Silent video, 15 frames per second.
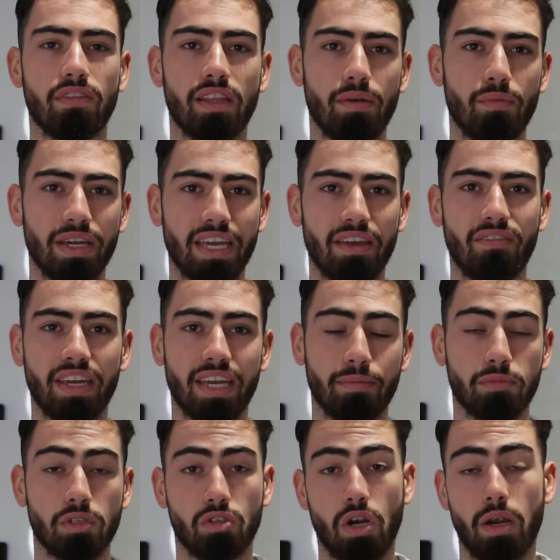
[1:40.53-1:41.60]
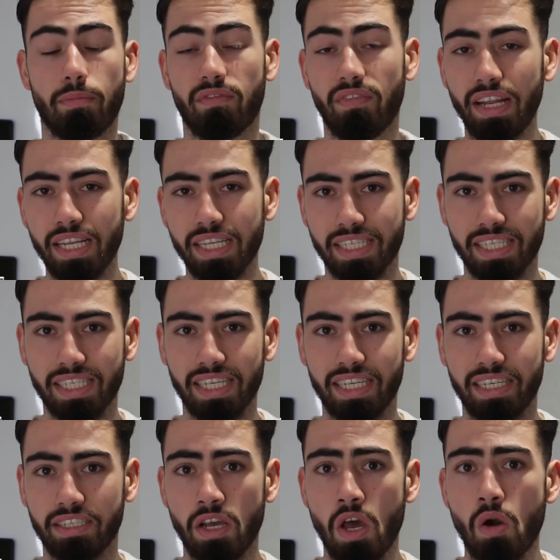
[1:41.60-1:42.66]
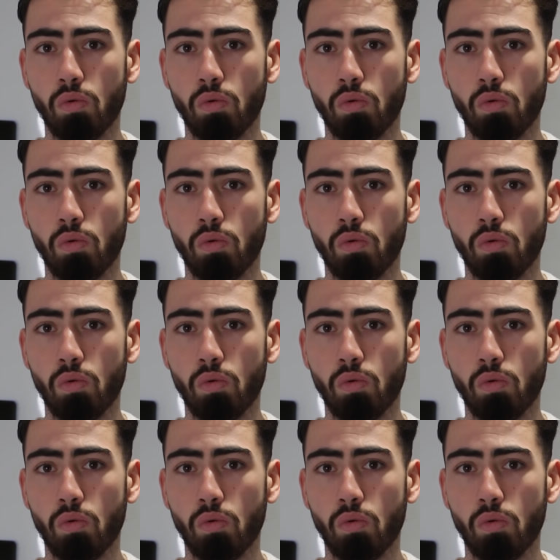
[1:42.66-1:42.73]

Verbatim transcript: that they were giving him to try and prevent this disease